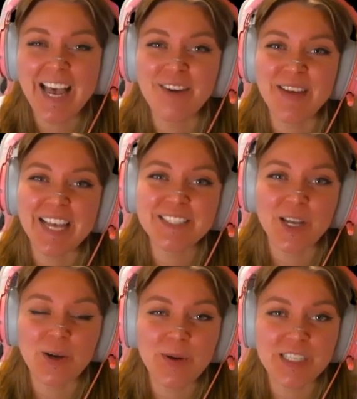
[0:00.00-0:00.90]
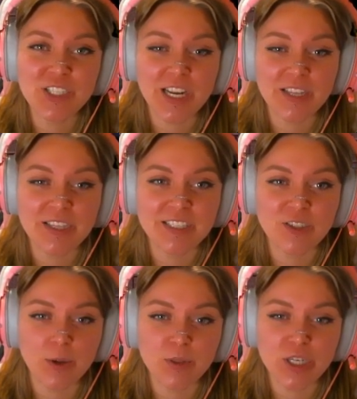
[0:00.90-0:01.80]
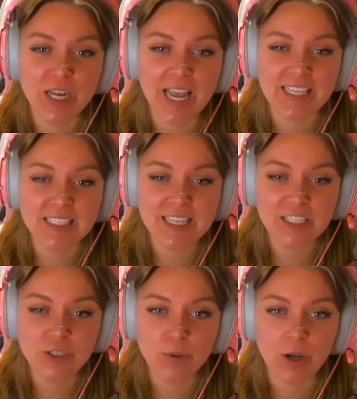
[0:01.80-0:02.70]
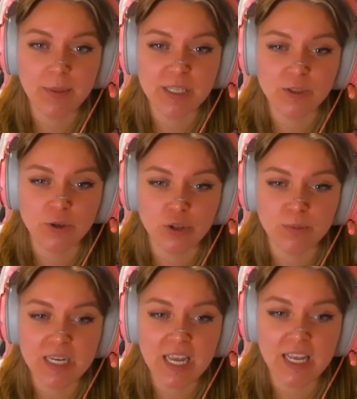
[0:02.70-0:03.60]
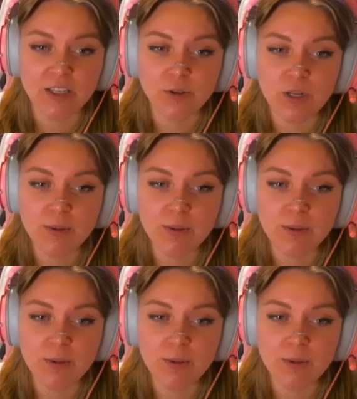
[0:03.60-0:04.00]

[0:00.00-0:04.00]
As always, check out the description. It has a link to all my social media, including my